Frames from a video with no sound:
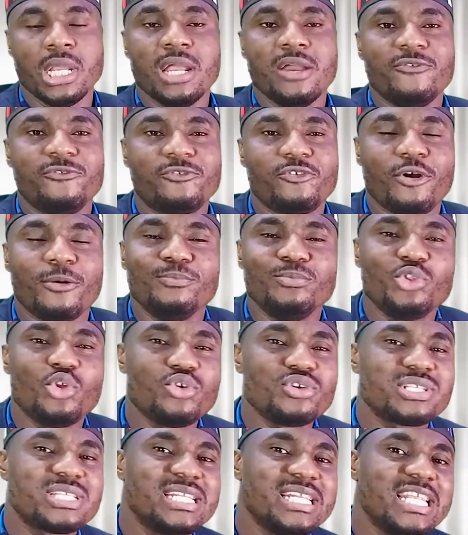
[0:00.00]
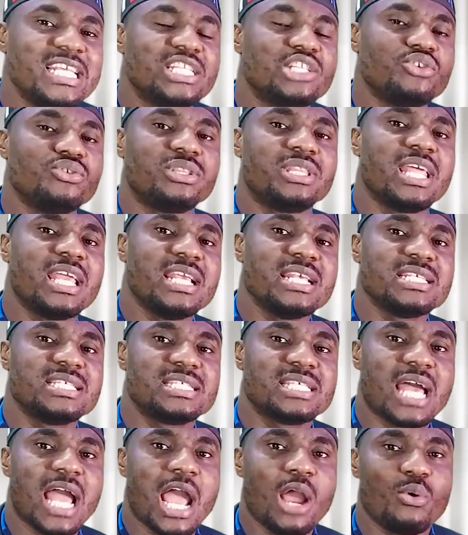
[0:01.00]
from those little things
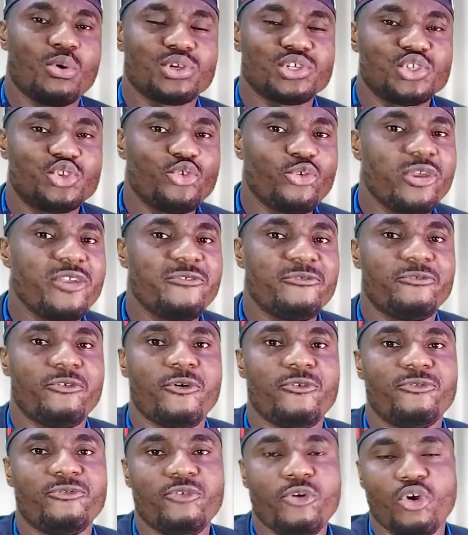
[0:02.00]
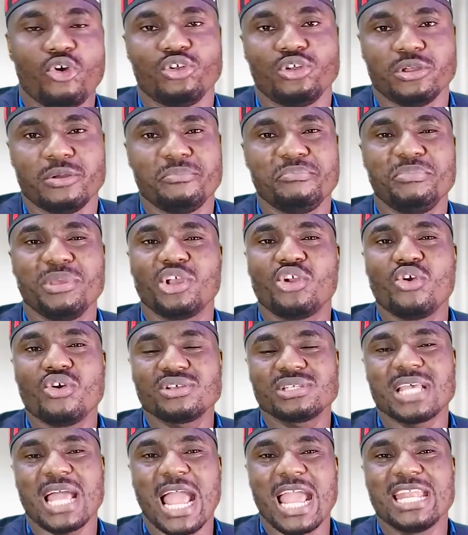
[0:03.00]
I was doing for fun because
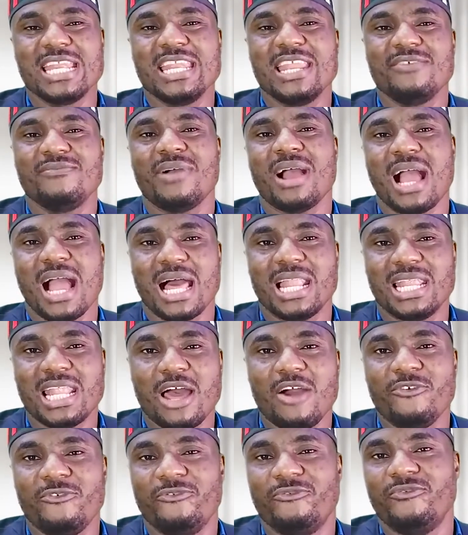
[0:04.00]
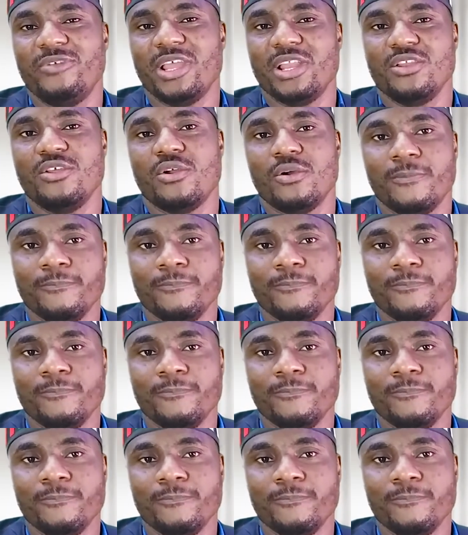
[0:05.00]
I never allowed failure